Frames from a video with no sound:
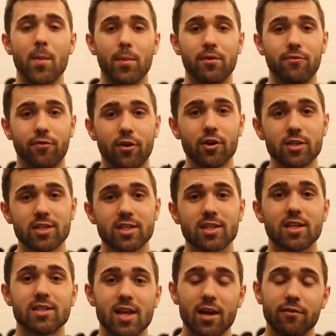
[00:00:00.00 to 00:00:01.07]
But first,
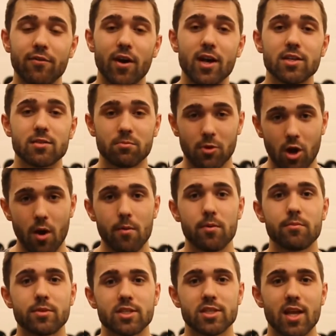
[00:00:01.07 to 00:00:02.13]
let's identify some
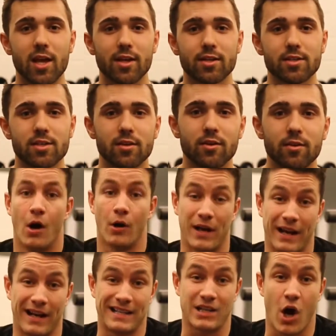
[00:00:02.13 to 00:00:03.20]
common mistakes.
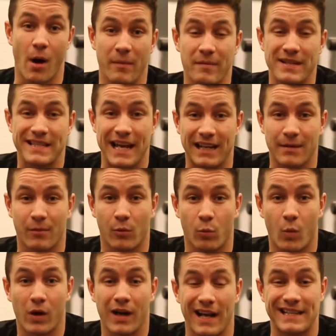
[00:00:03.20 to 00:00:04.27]
Okay guys, common mistake number
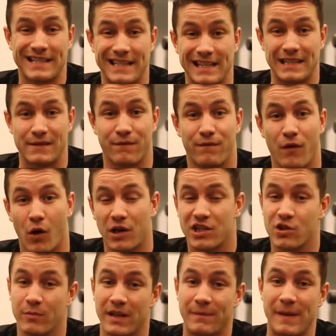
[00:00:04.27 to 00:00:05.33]
one I see is far
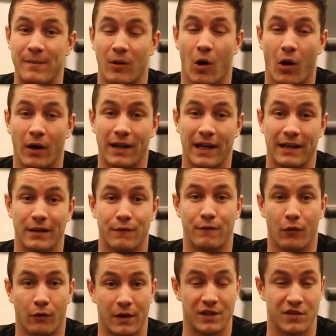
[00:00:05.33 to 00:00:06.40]
too many people aren't getting a
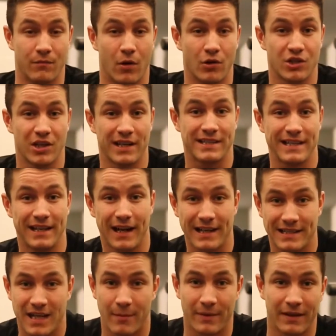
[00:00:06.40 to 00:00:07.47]
full range of motion. I see
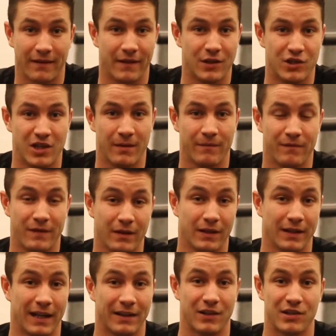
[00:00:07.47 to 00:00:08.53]
guys coming to the gym
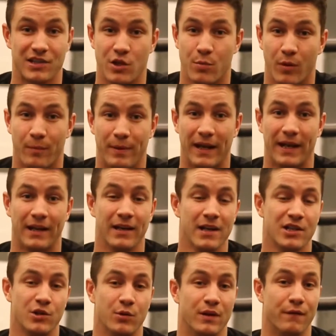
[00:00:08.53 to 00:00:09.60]
feeling like they're super big,
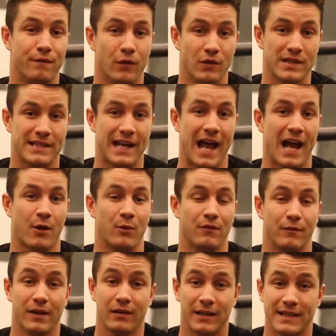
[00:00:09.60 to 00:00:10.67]
doing the full stack, when
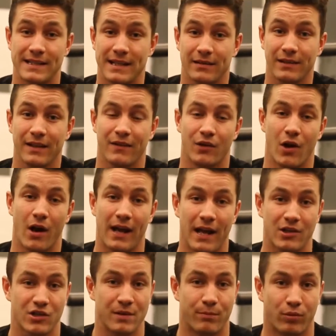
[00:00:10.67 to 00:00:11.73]
realistically they're not
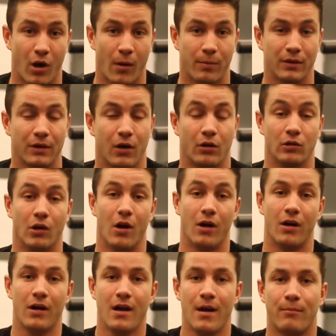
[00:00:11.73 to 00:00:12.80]
actually
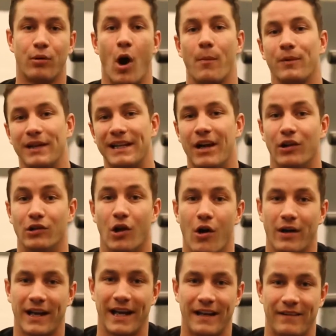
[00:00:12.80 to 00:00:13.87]
properly
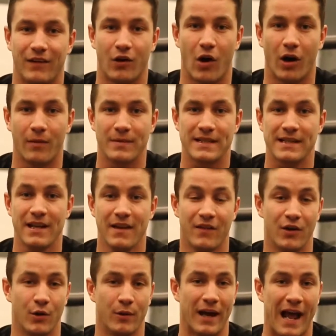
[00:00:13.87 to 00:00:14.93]
elongating their arms.
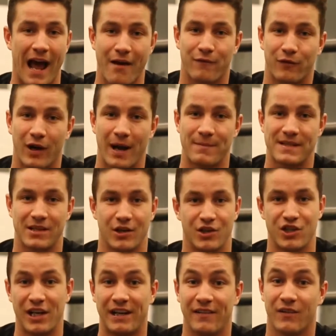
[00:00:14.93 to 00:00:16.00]
They're doing half reps, they're
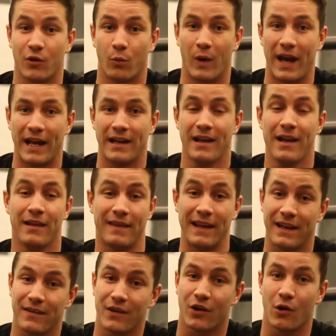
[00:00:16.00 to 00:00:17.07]
cheating their way,
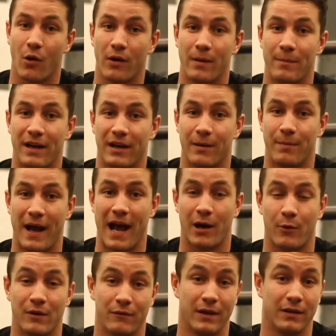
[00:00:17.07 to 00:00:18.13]
thinking they're growing a bigger back
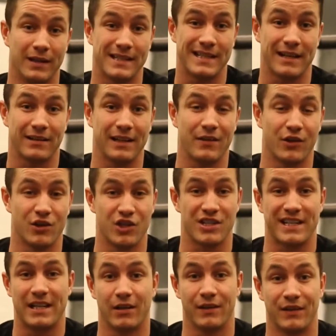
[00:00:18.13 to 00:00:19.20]
when realistically they're
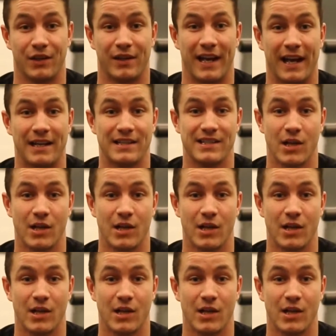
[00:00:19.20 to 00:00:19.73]
just killing their gains.